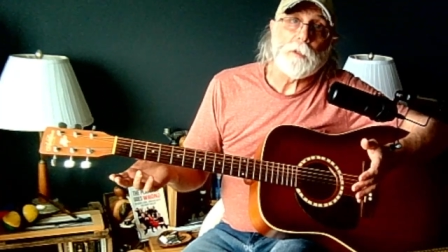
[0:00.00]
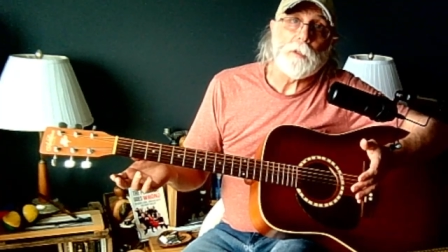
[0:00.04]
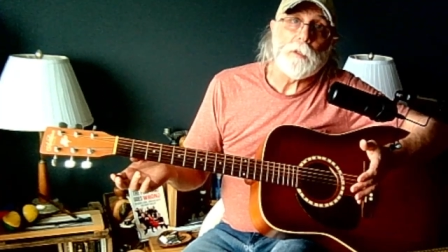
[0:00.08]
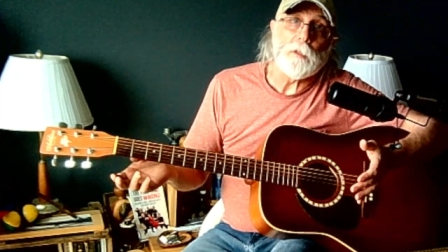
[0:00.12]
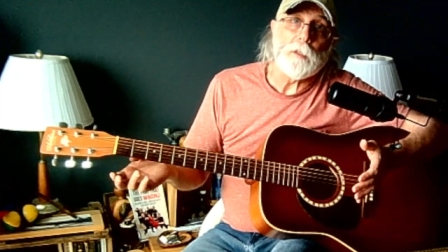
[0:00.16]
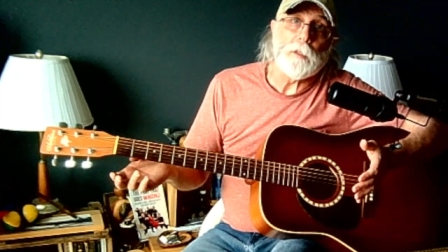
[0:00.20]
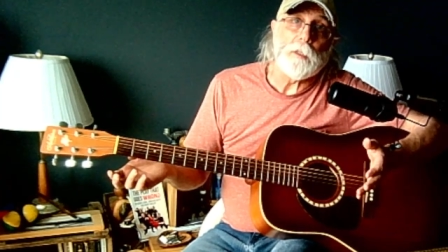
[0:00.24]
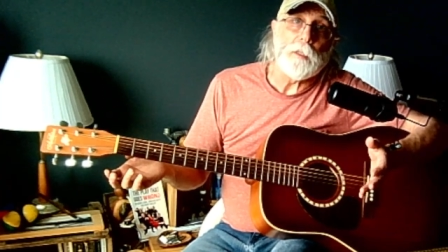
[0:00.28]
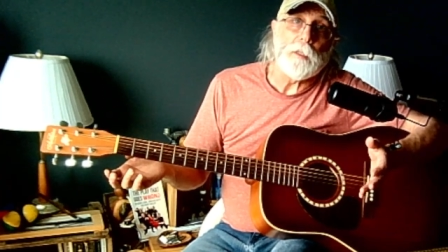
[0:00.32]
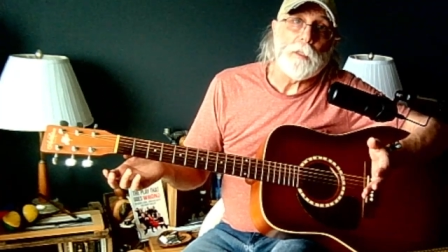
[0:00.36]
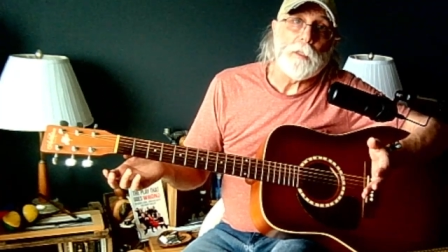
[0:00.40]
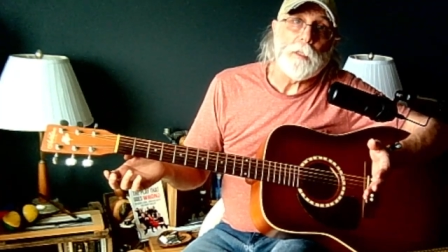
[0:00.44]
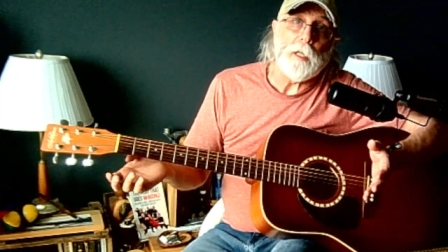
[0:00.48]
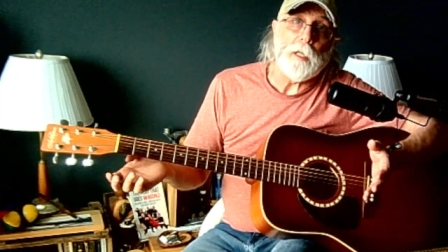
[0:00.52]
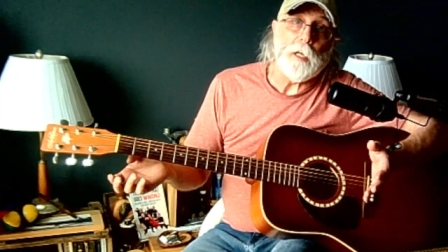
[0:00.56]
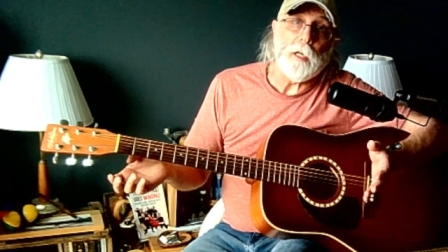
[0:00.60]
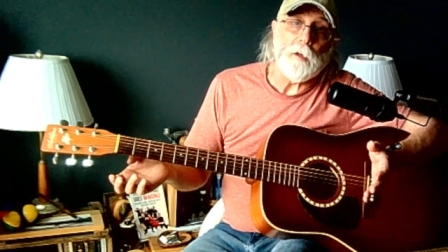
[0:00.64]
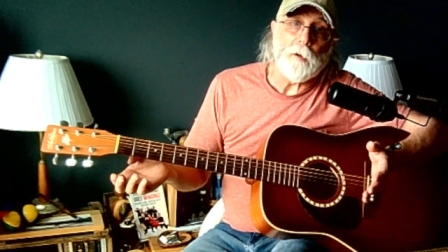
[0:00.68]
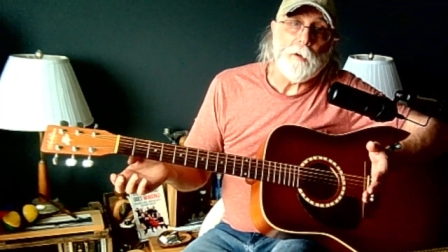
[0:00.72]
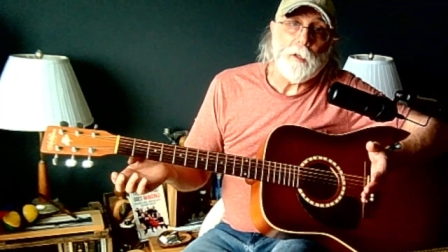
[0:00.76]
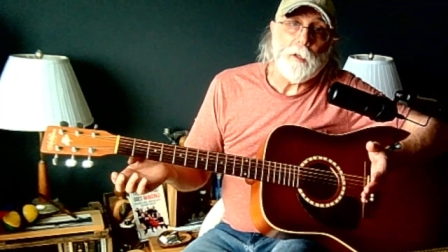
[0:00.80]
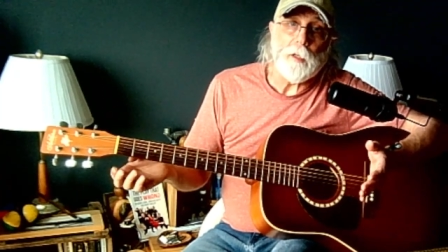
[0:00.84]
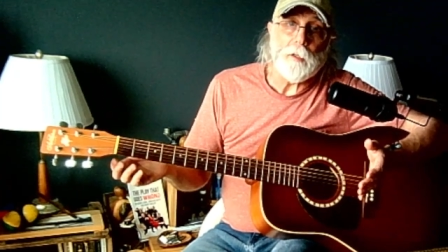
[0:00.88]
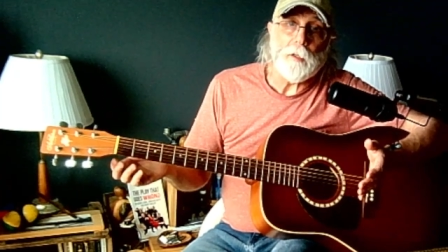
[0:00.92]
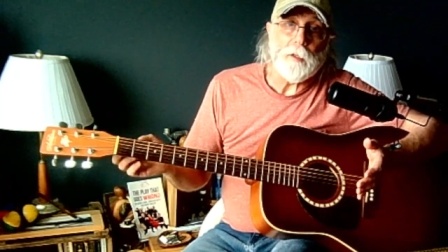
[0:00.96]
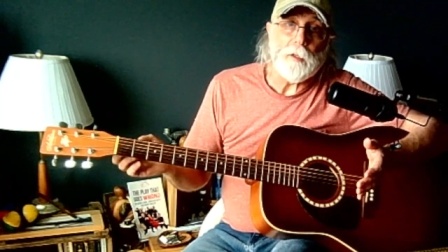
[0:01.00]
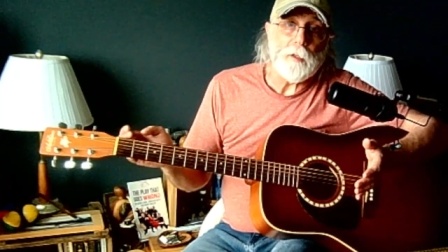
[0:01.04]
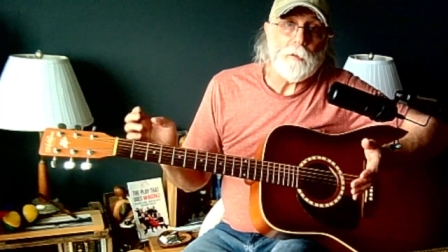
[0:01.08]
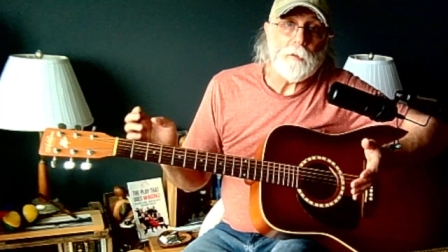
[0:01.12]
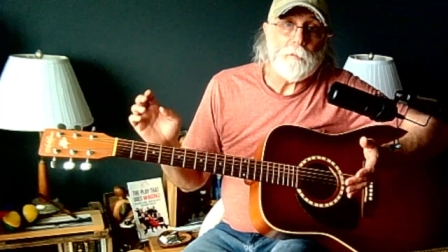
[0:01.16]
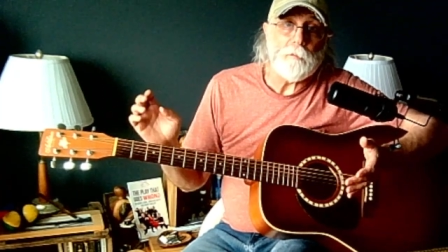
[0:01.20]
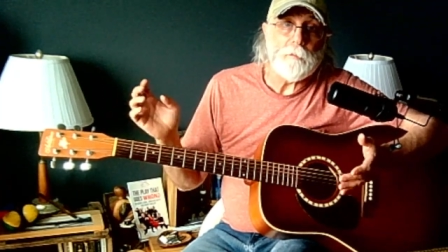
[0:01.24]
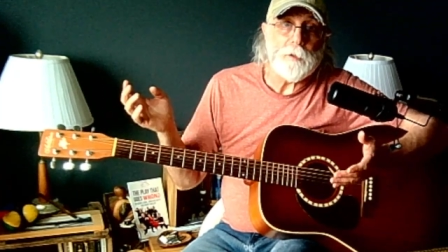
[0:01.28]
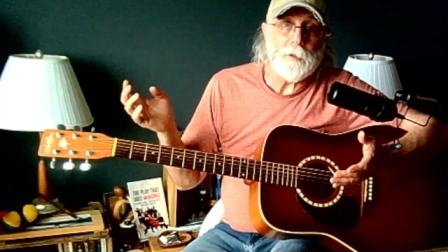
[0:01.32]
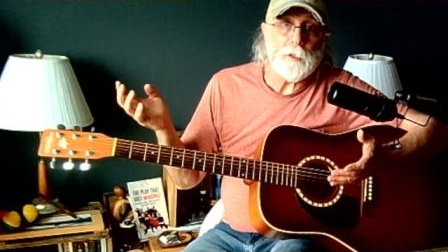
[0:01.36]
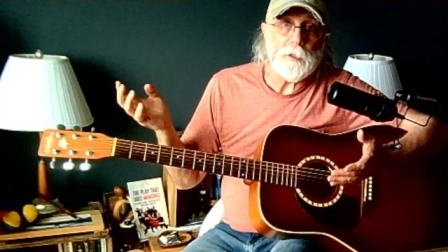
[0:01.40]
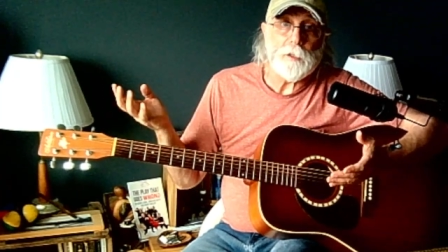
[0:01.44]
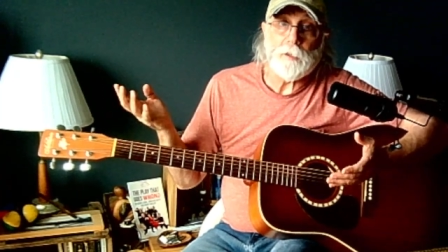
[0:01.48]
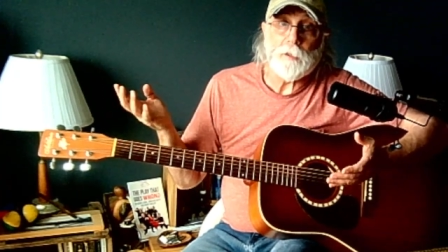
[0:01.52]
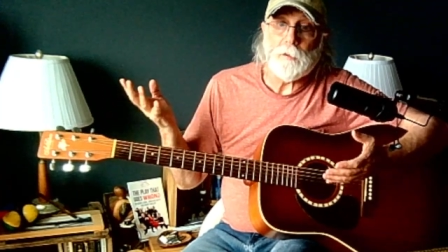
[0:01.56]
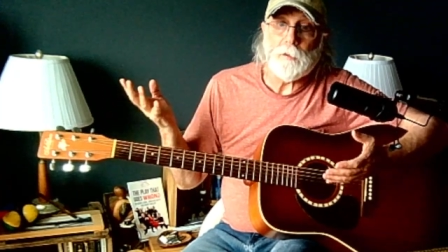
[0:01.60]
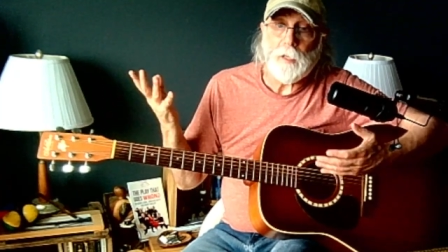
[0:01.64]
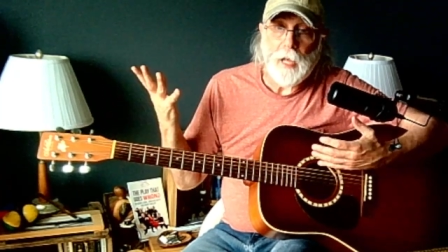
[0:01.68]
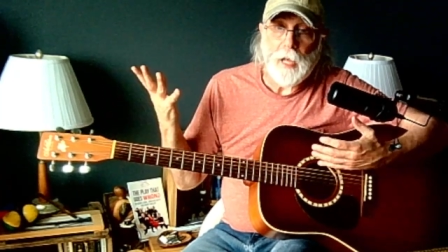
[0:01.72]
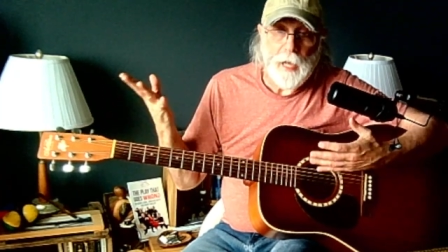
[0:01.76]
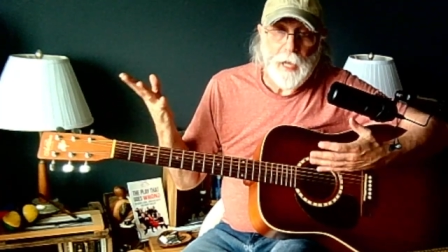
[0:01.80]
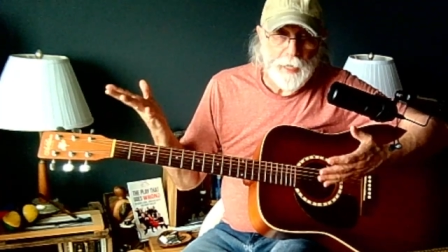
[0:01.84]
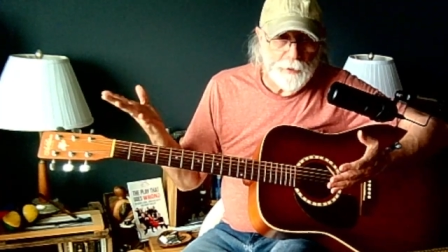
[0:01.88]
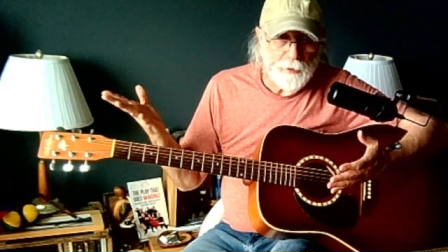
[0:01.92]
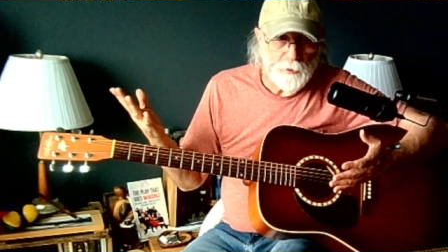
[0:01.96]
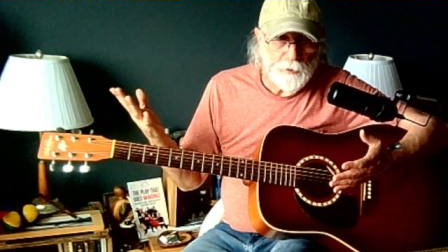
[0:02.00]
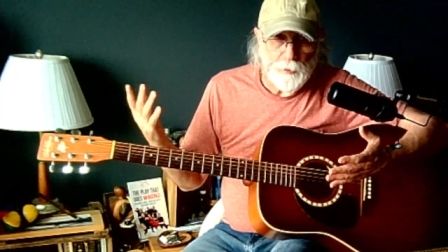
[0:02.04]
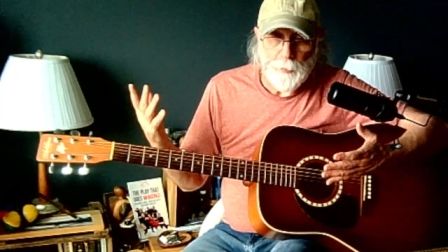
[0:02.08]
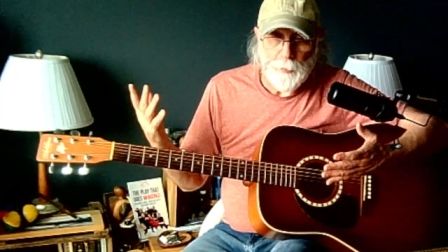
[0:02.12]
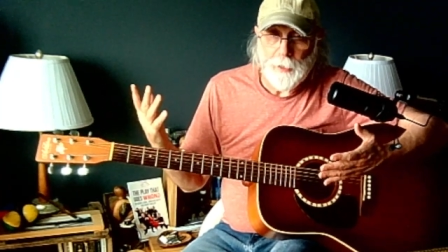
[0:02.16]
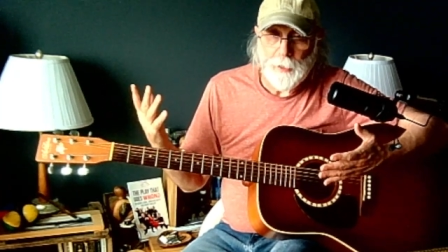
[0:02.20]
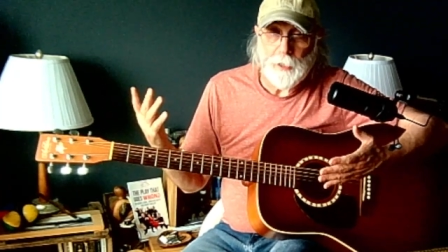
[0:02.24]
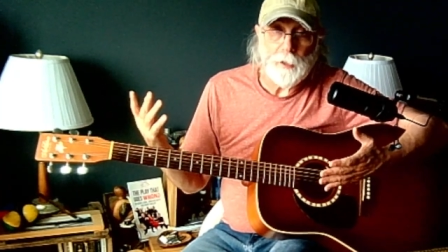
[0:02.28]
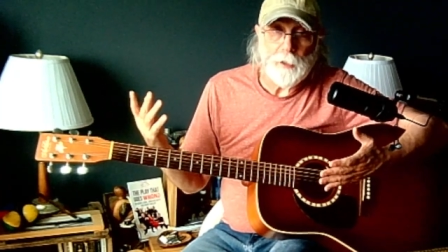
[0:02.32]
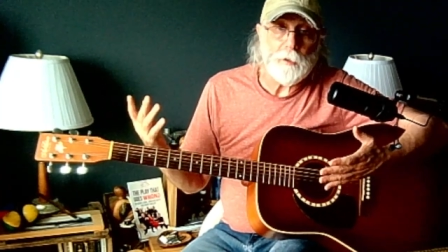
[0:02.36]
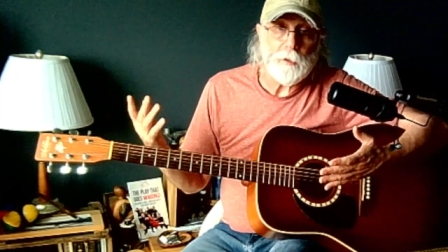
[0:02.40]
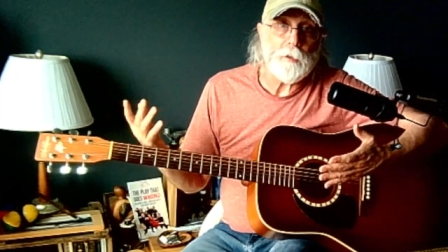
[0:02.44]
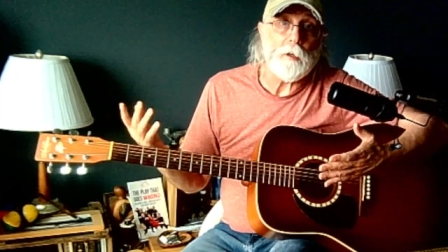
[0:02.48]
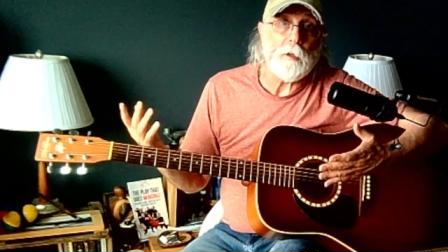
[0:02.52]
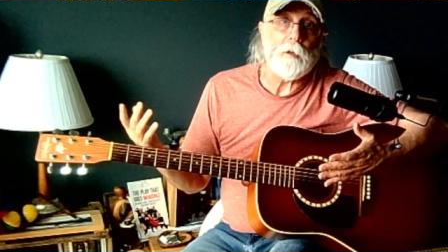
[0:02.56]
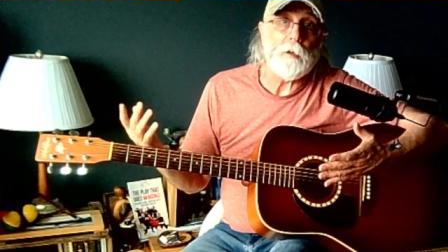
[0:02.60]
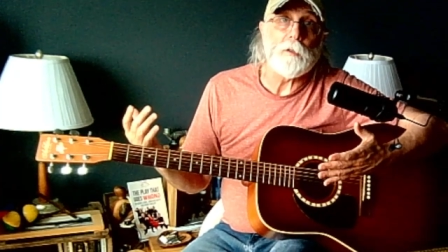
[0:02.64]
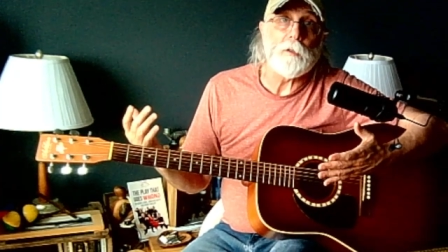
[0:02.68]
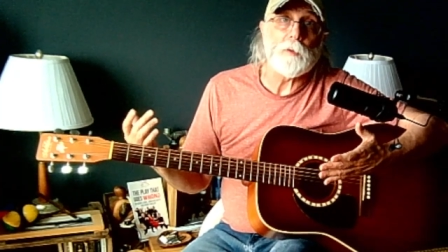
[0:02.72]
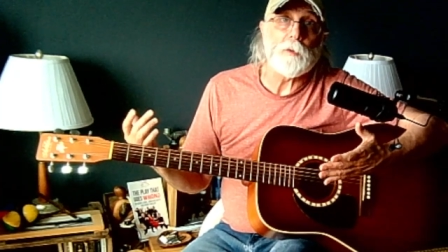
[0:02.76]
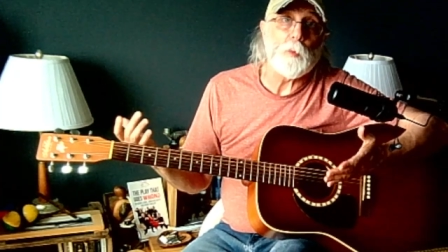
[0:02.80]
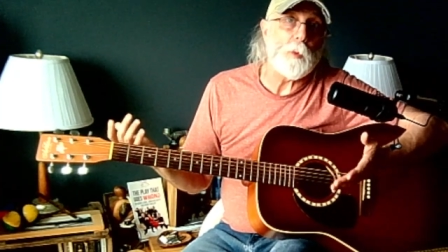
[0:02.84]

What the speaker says: in the area that just had too many guitars,